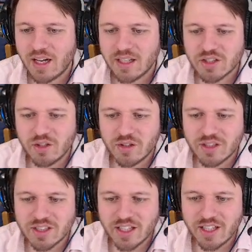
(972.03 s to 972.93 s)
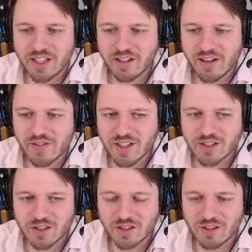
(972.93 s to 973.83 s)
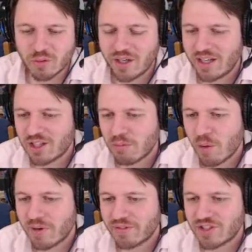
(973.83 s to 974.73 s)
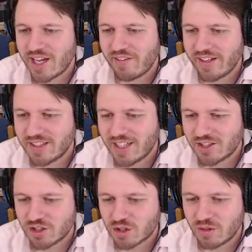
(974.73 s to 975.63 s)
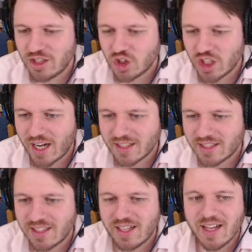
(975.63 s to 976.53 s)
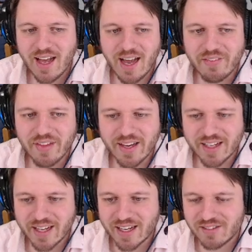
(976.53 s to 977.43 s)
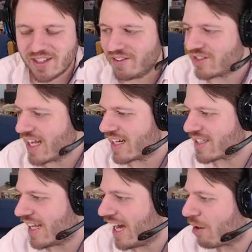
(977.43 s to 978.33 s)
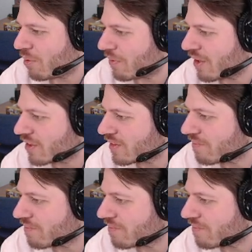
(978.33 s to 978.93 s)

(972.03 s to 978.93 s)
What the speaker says: so you can see here, this little, when at the moment of saving, it takes a screenshot, and then it kind of gives that as the album art.